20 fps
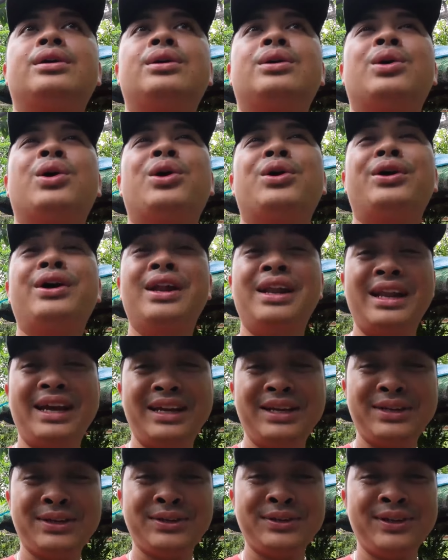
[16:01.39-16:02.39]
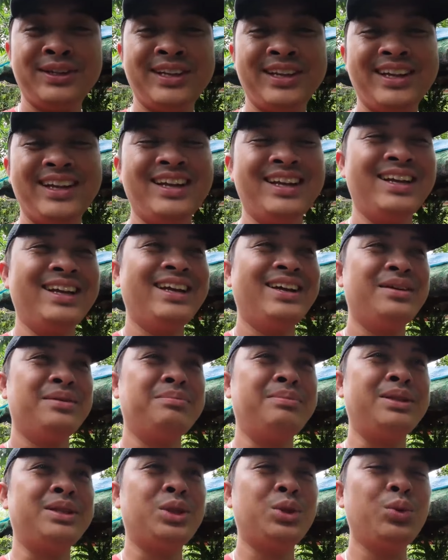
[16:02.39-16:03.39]
correlation
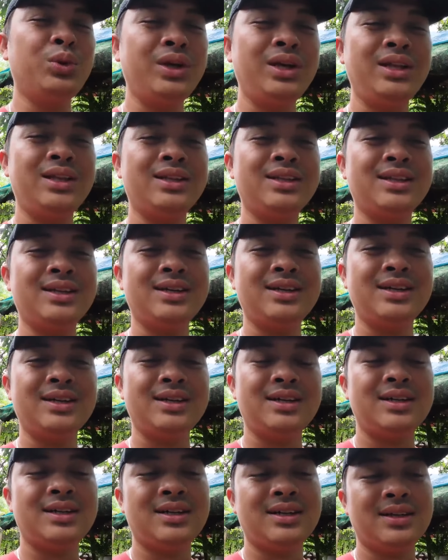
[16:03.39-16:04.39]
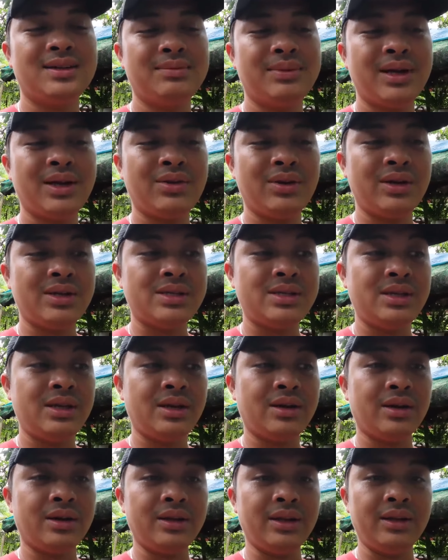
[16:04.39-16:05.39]
between the micro
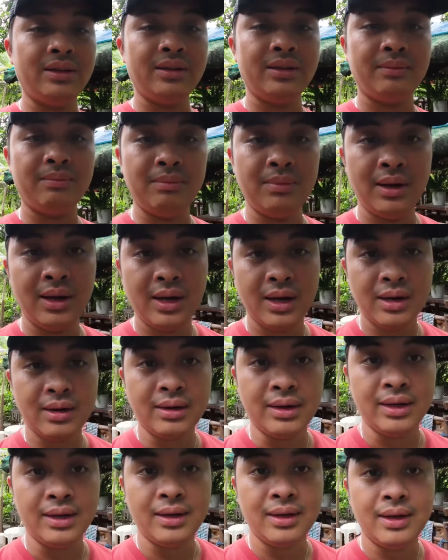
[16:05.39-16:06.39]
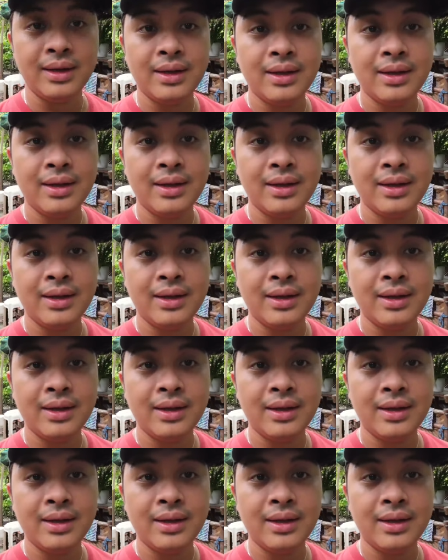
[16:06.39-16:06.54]
SD card and the blurry